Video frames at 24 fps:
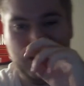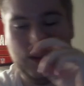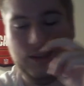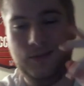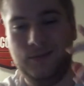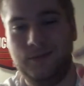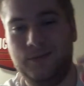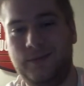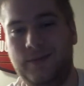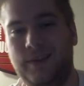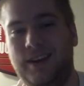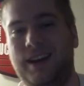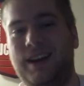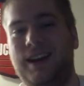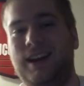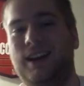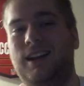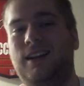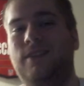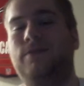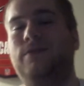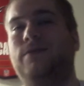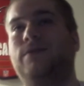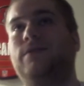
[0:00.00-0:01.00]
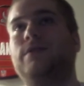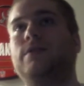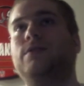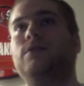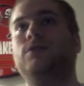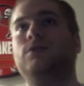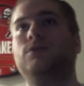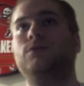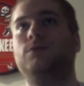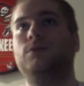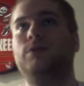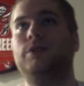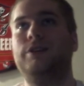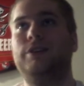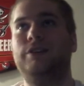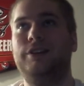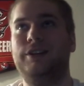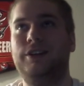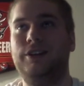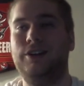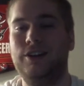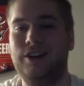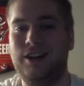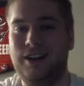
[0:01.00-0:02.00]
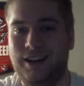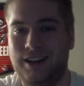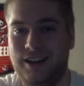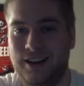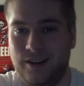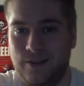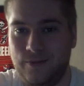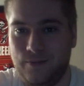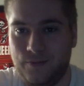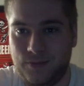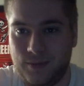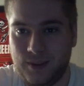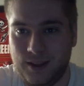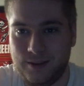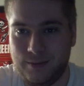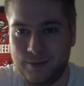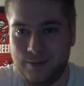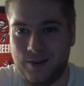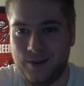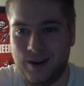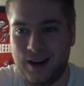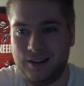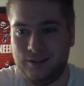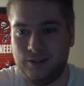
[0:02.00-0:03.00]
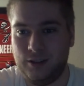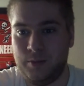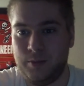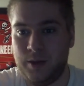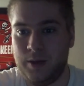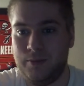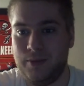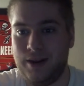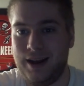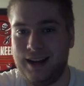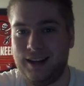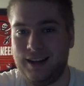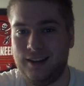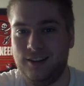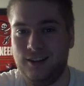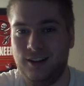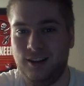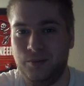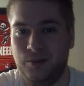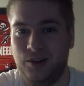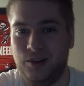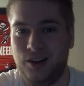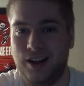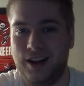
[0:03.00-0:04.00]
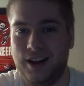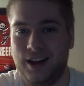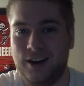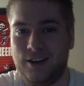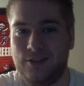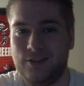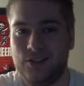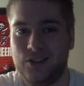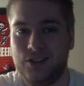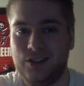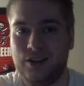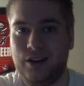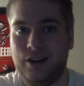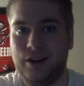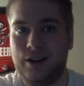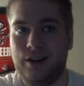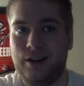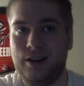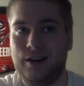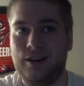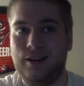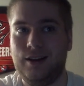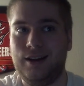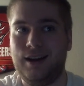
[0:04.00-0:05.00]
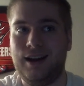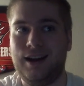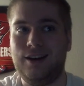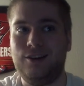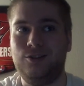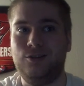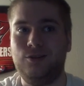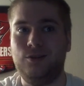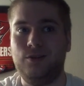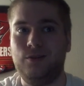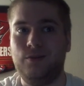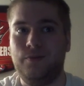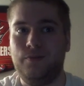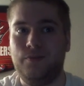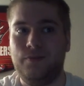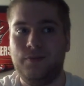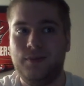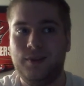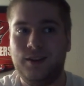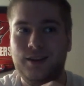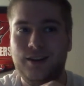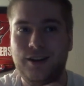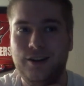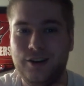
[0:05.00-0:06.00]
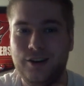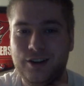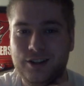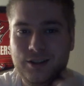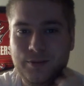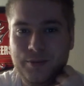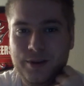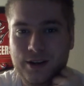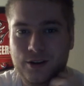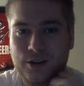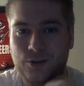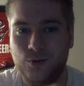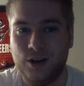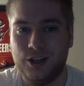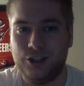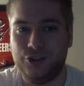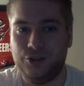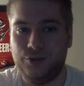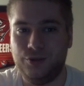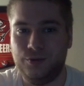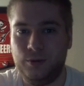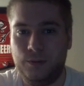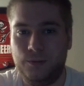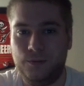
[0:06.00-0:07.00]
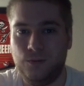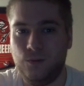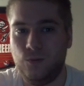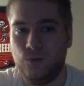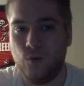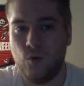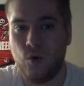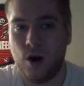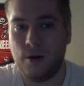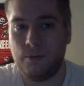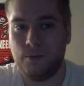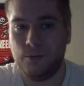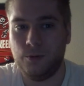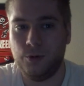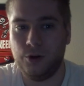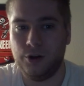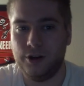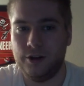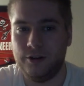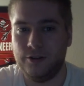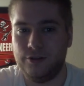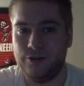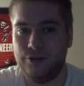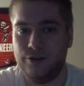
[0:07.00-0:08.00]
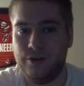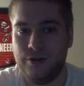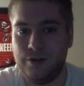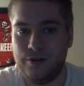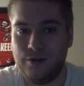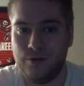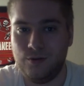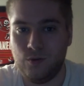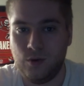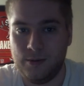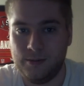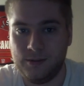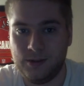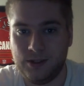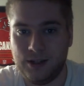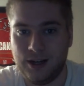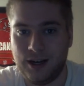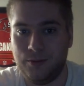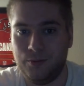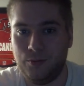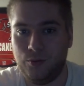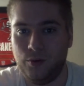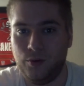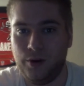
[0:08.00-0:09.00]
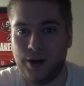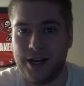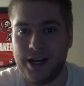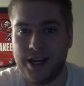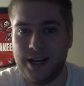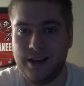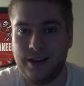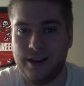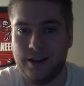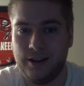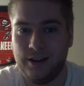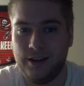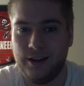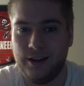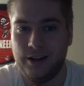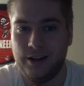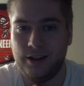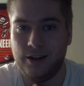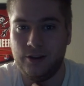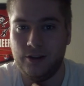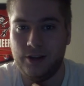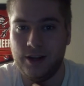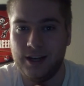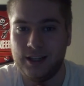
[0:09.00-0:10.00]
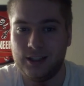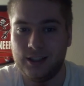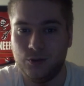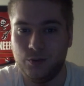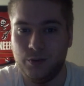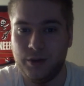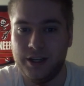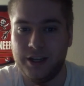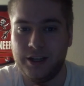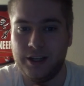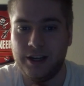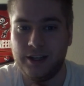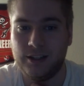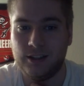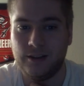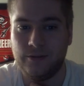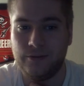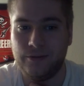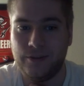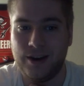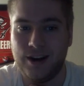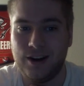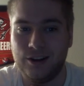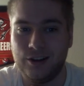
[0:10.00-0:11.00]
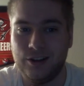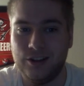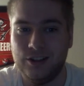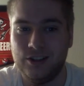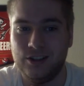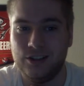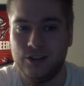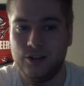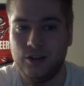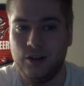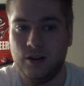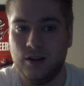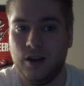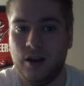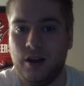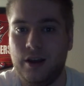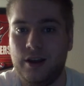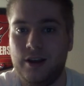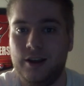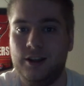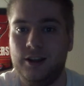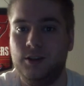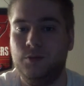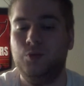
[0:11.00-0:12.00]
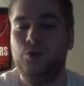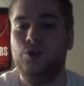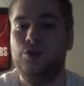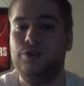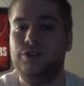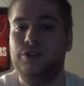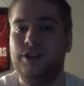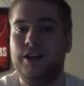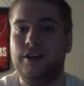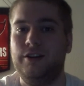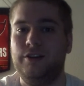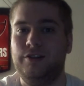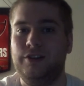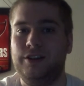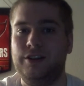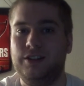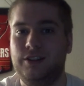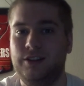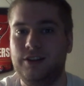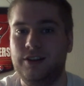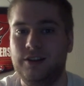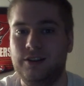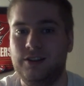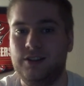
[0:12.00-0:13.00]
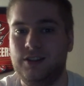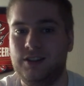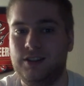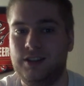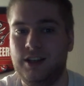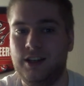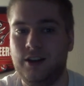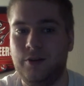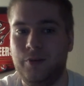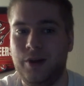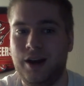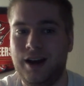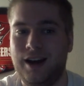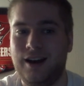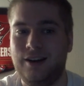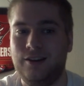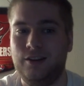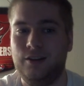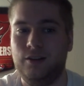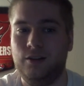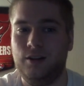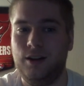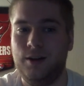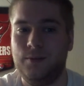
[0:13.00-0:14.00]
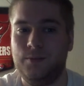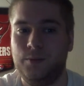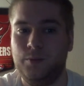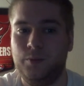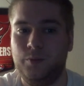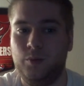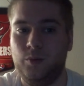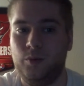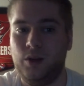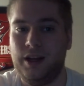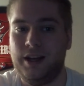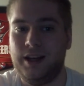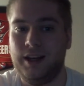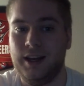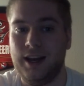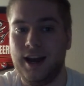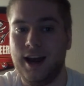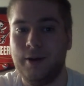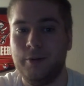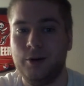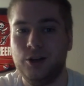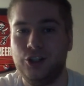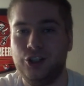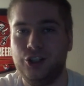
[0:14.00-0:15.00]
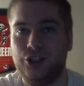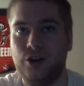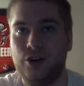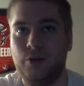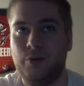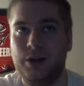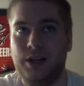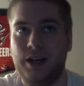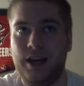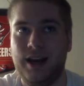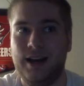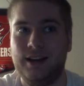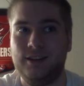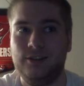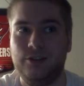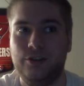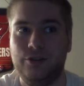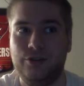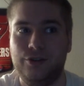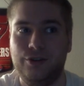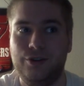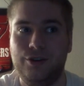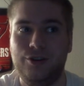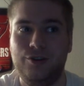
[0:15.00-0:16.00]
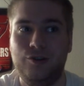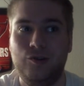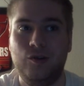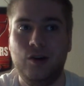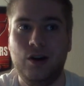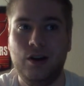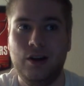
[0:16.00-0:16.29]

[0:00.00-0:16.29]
Man, it feels really good to finally be back into the playoffs. Now, there is a big question with what we're going to do with Tom Brady next week against the Falcons. Is Bruce Arians going to sit him out and let Blaine Gabbert show what he has to do?